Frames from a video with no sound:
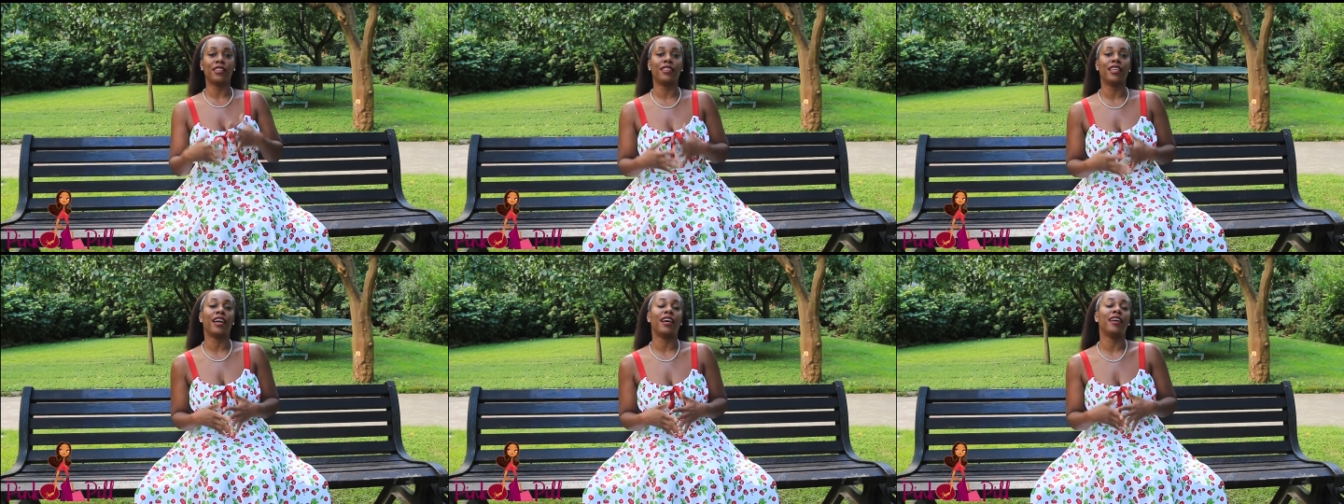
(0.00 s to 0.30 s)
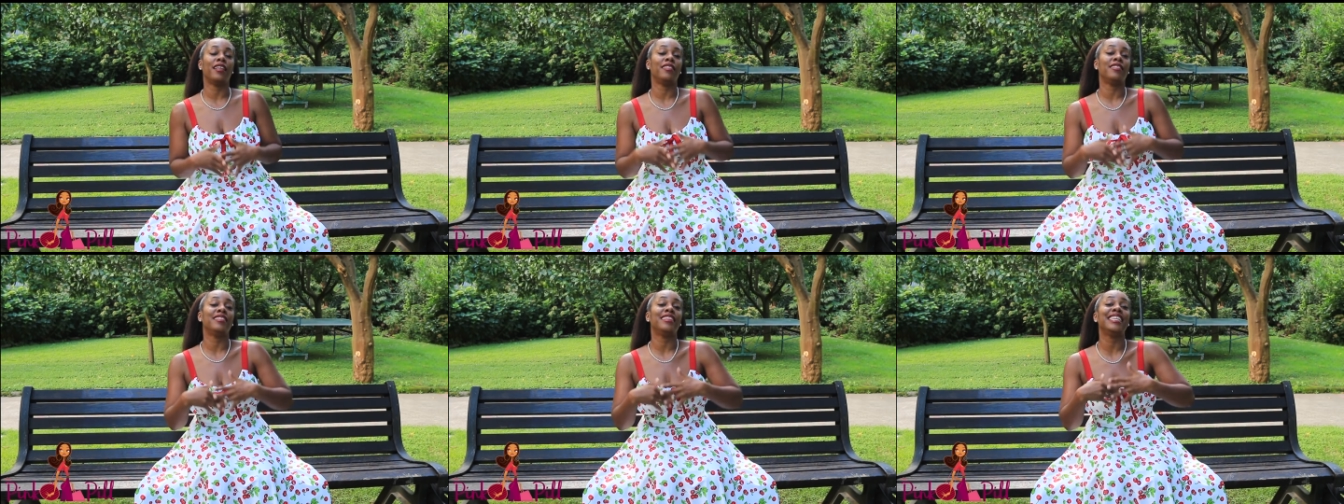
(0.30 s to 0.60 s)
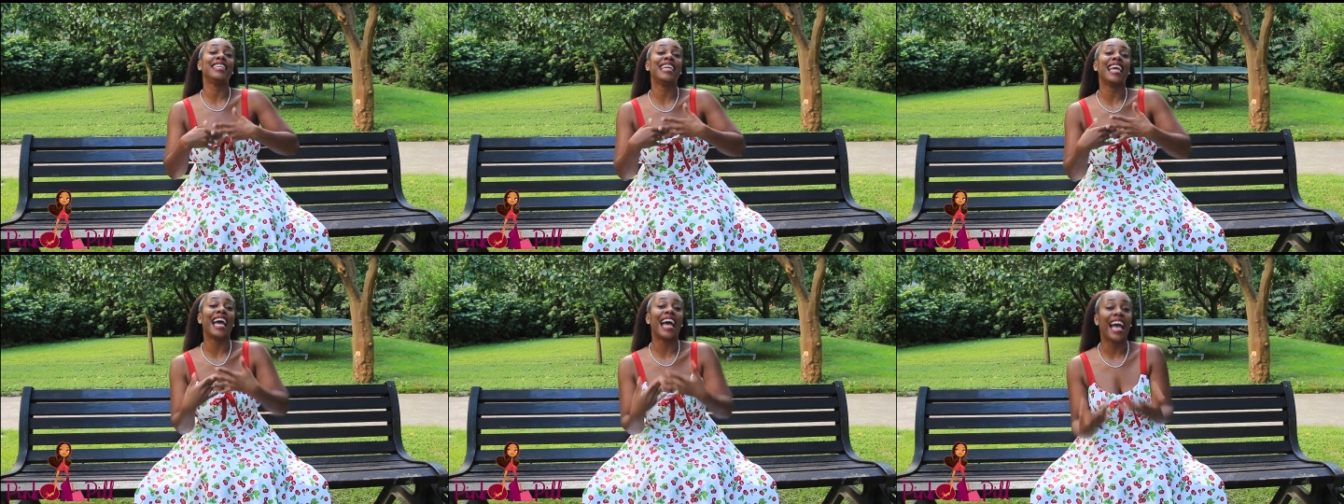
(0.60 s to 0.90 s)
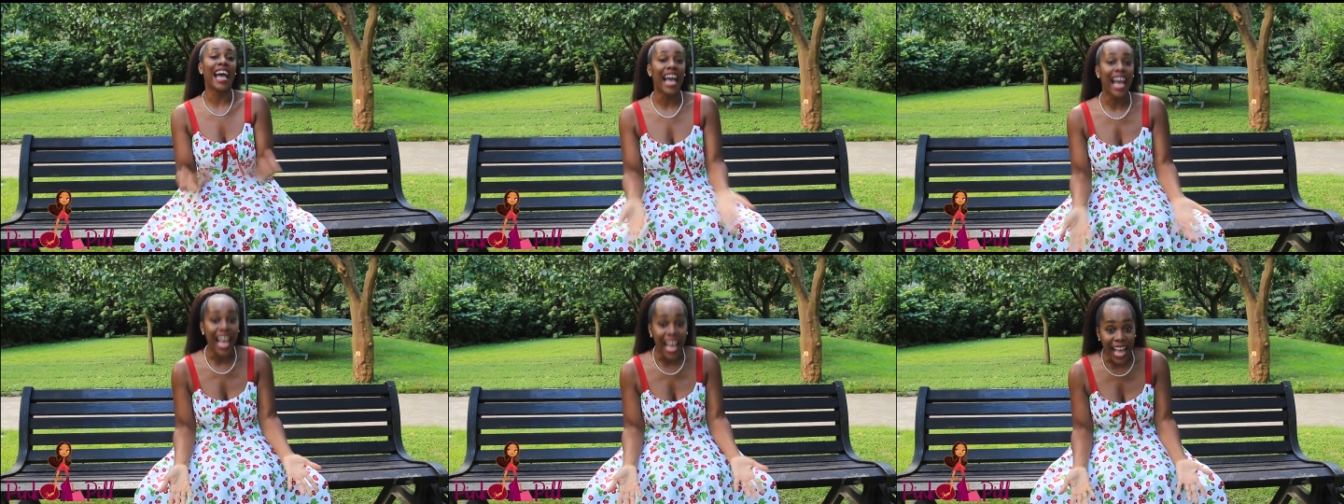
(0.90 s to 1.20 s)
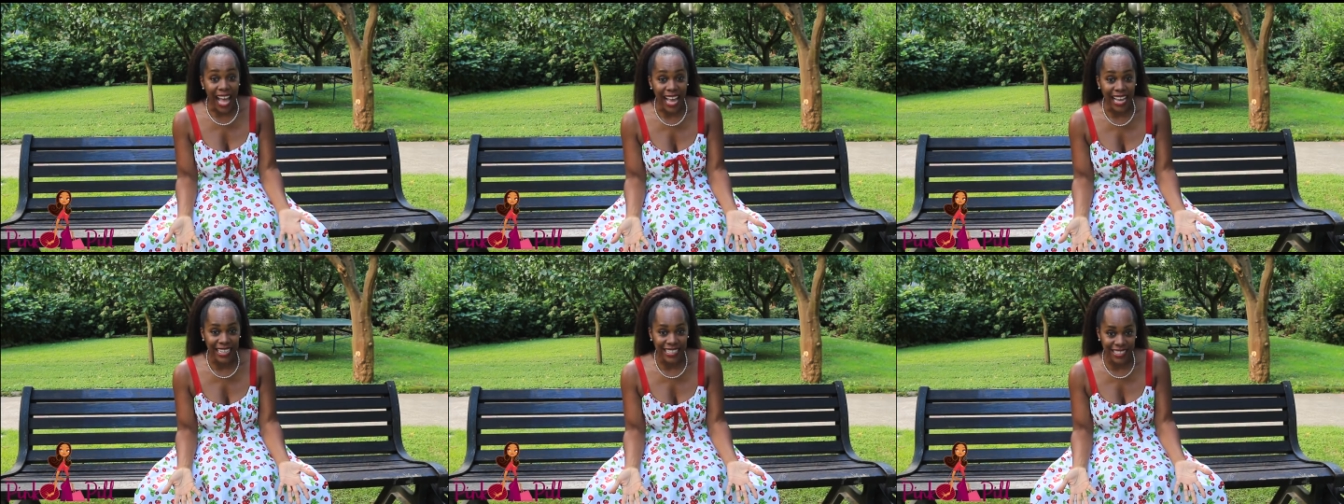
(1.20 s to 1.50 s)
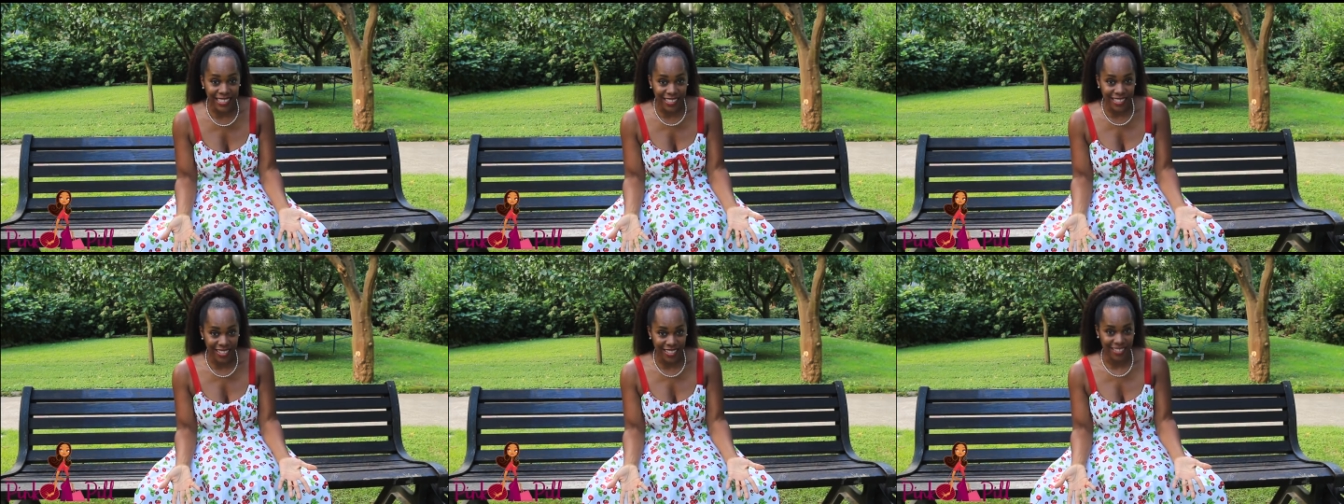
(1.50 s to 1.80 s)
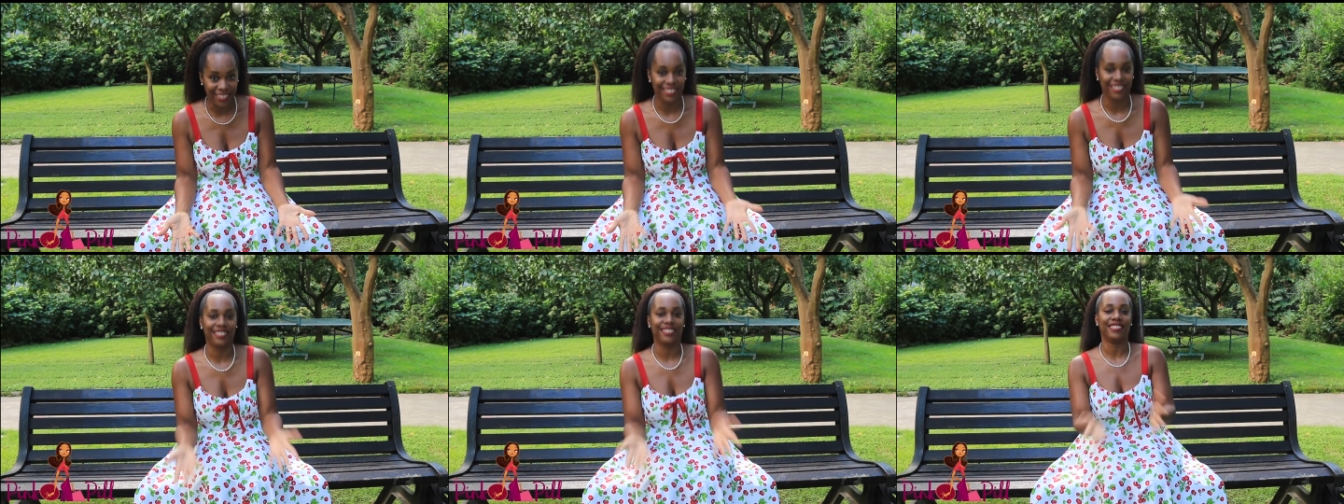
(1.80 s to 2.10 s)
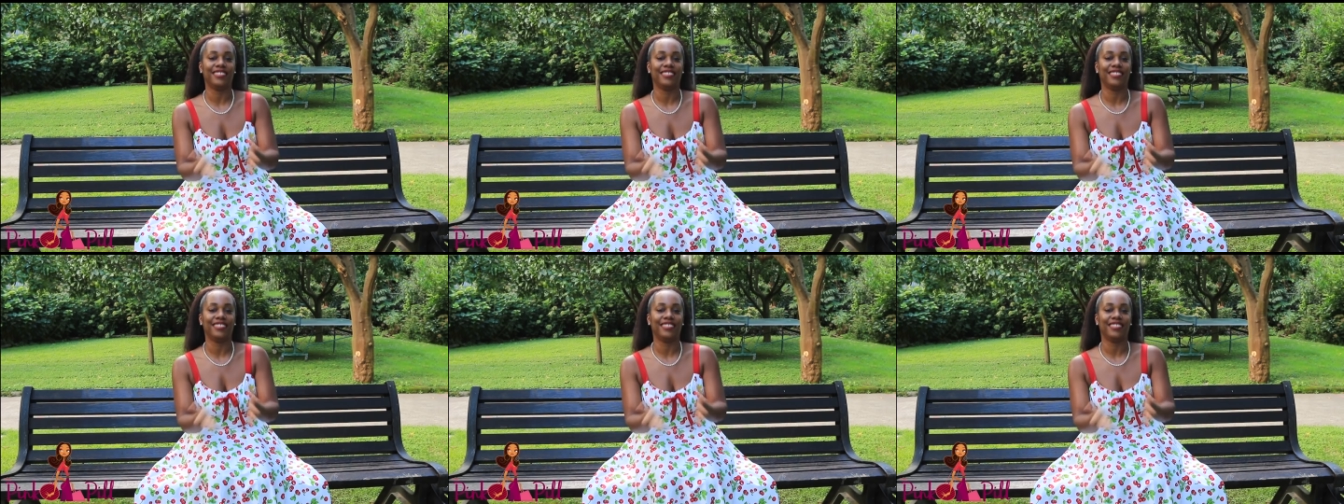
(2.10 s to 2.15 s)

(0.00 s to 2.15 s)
than the act.